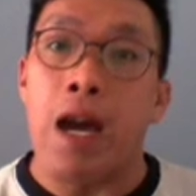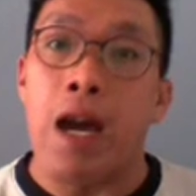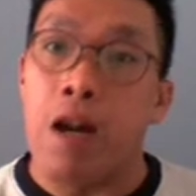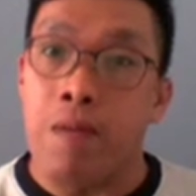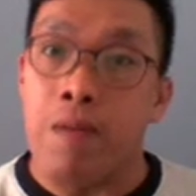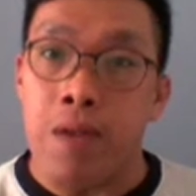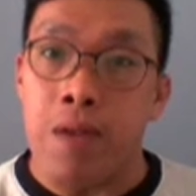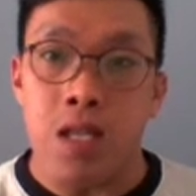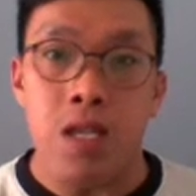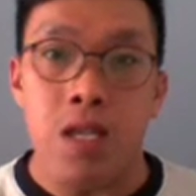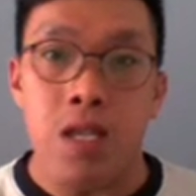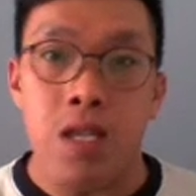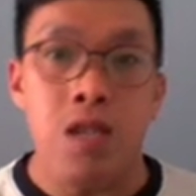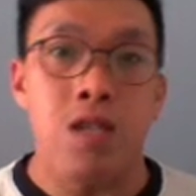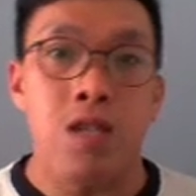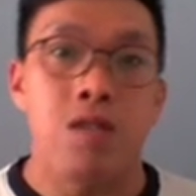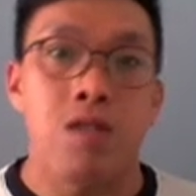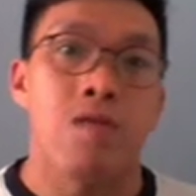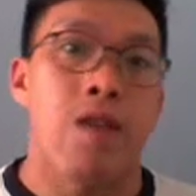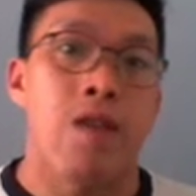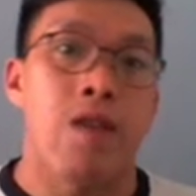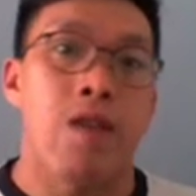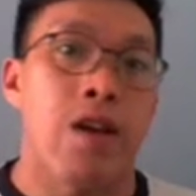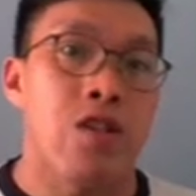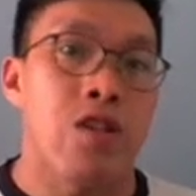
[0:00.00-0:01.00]
amenities,
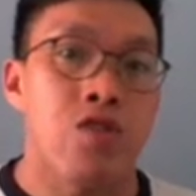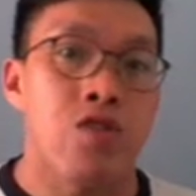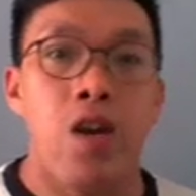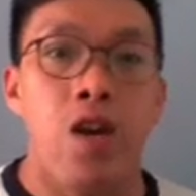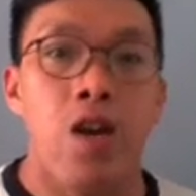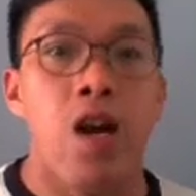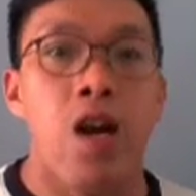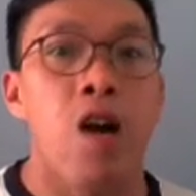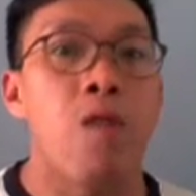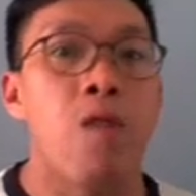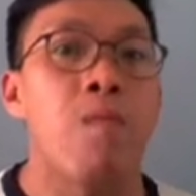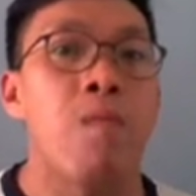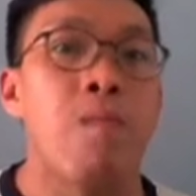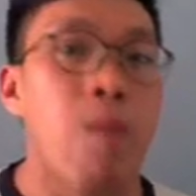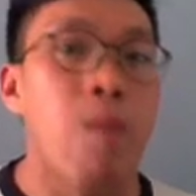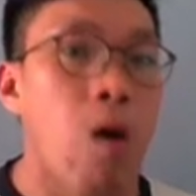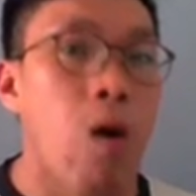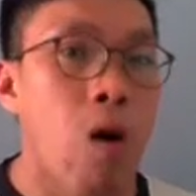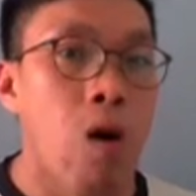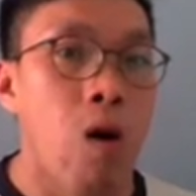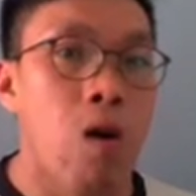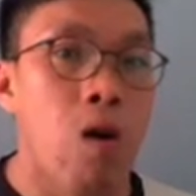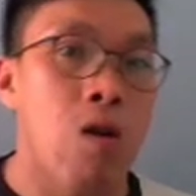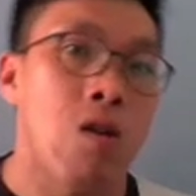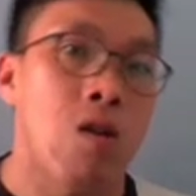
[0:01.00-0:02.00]
right? Straight out
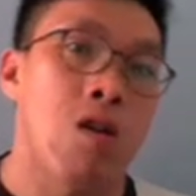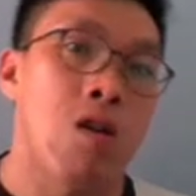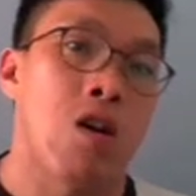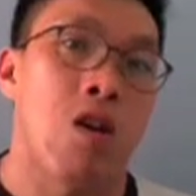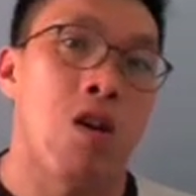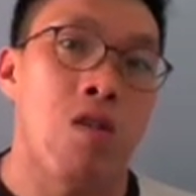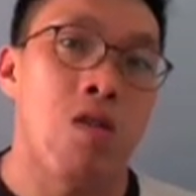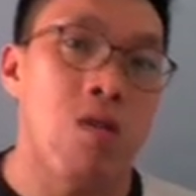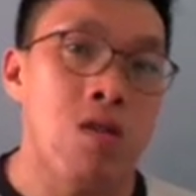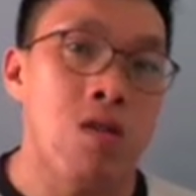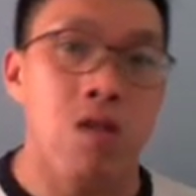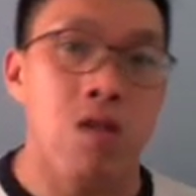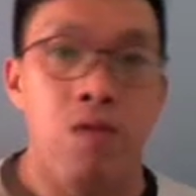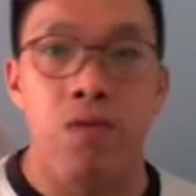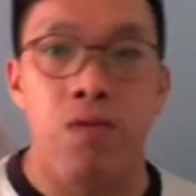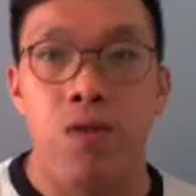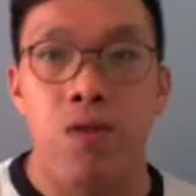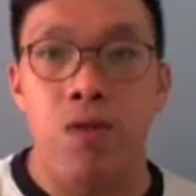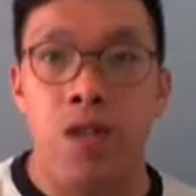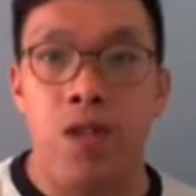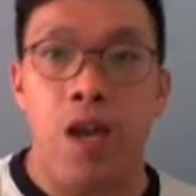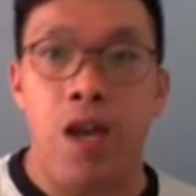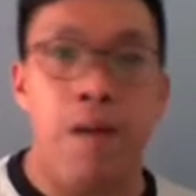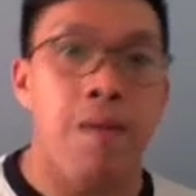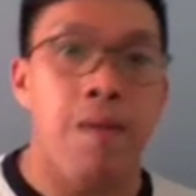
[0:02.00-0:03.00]
mall across the road,
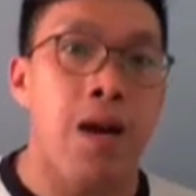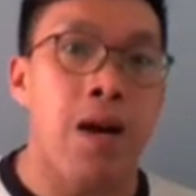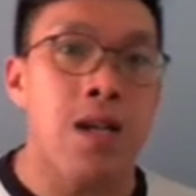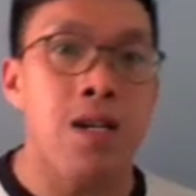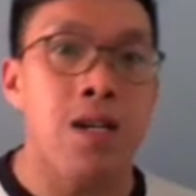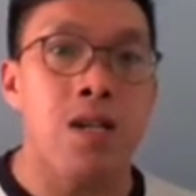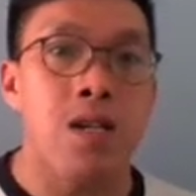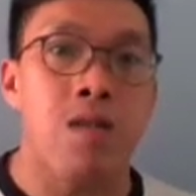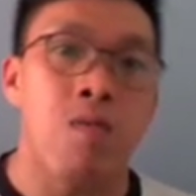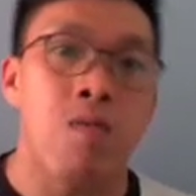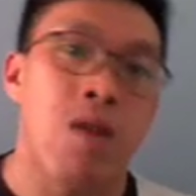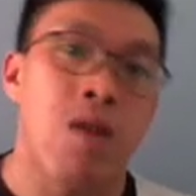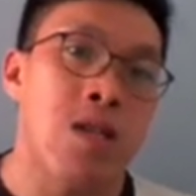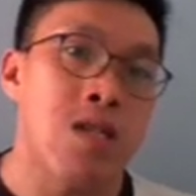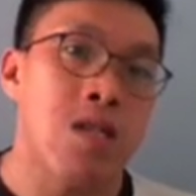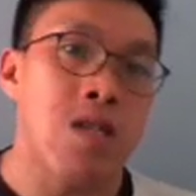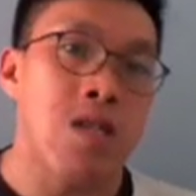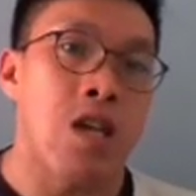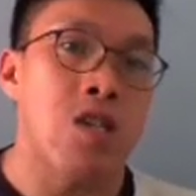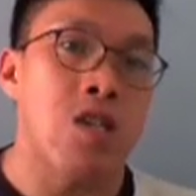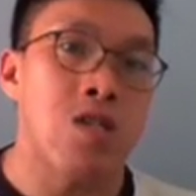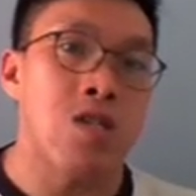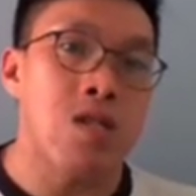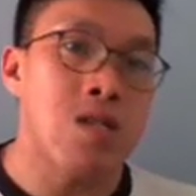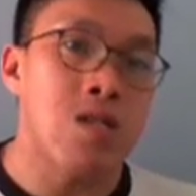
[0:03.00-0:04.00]
night market, one
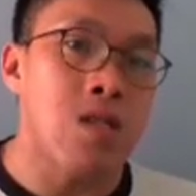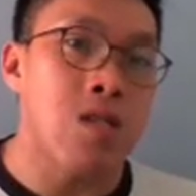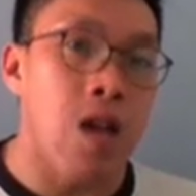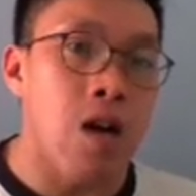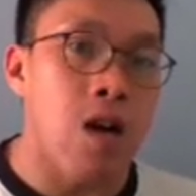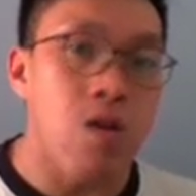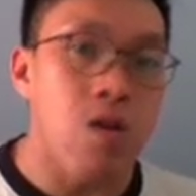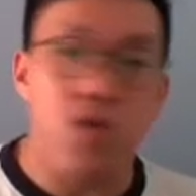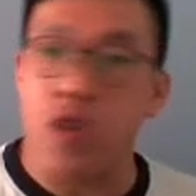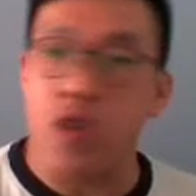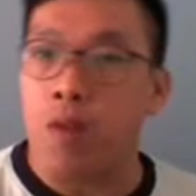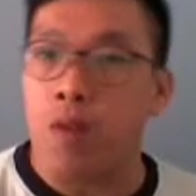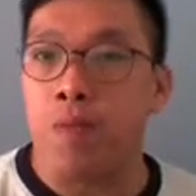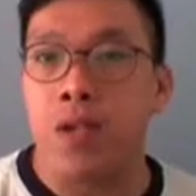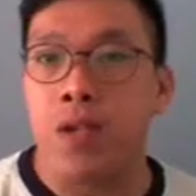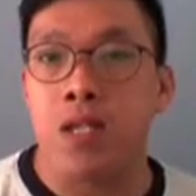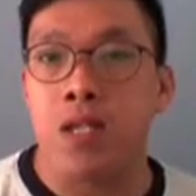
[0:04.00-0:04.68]
station down, shopping